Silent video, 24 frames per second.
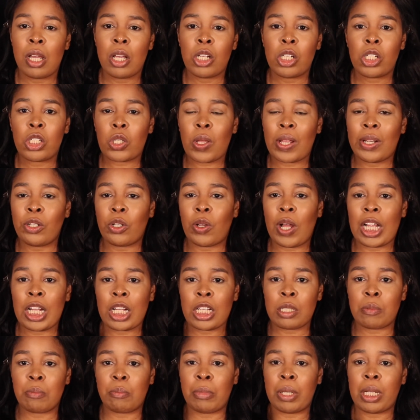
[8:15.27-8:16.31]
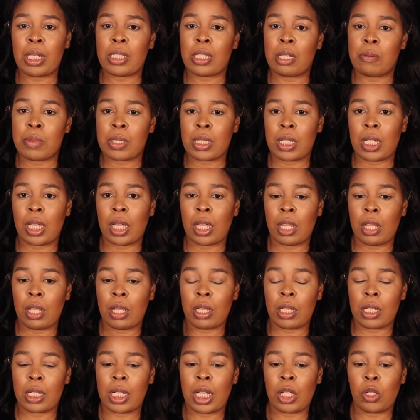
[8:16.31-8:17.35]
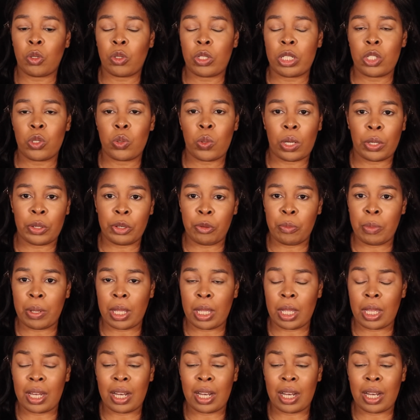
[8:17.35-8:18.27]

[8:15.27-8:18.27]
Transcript: So I don't know, I just mix them together and only do a little bit,